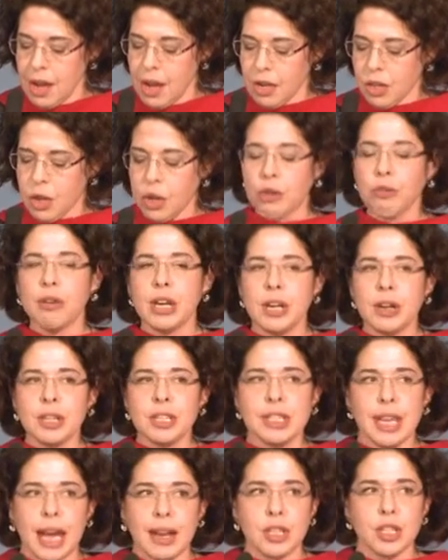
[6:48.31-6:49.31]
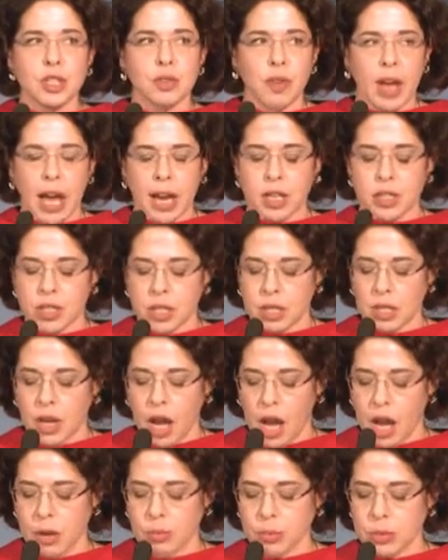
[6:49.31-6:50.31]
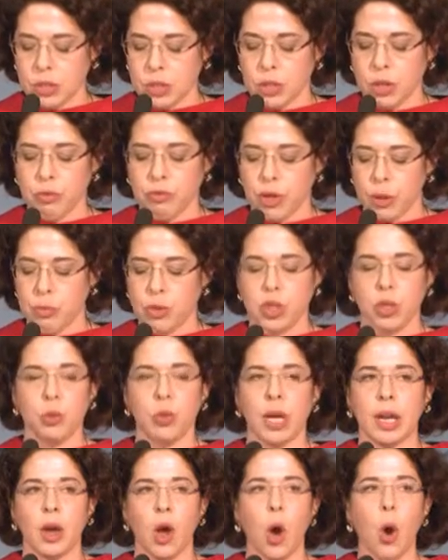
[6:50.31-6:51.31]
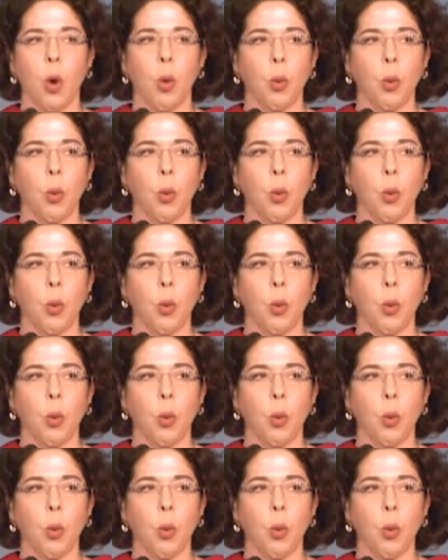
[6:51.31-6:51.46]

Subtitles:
career satisfaction comes from doing